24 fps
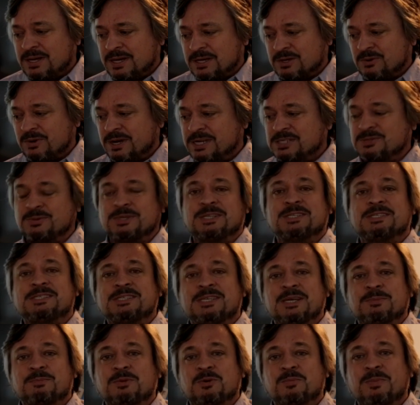a graduated
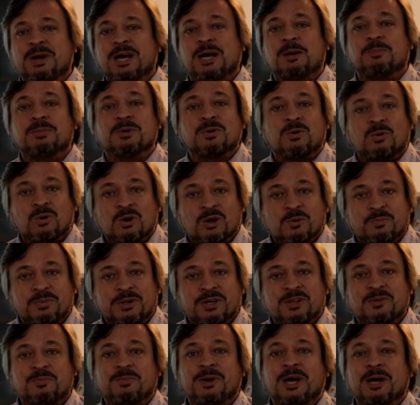symbol map, a
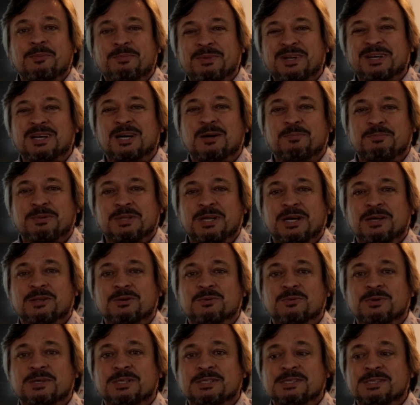choropleth map, and a couple
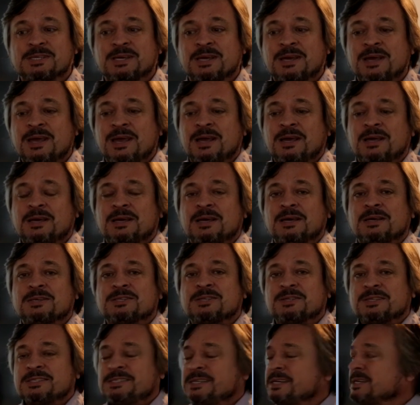other ones.
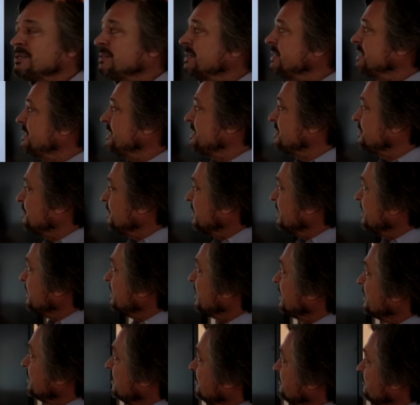So let's take a look at this one.
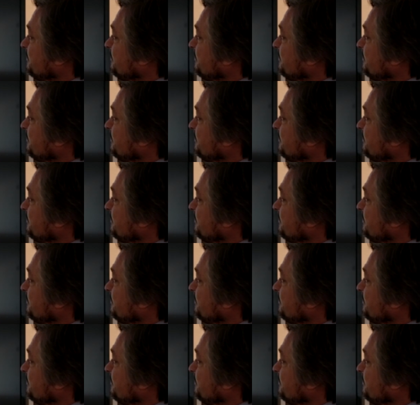And the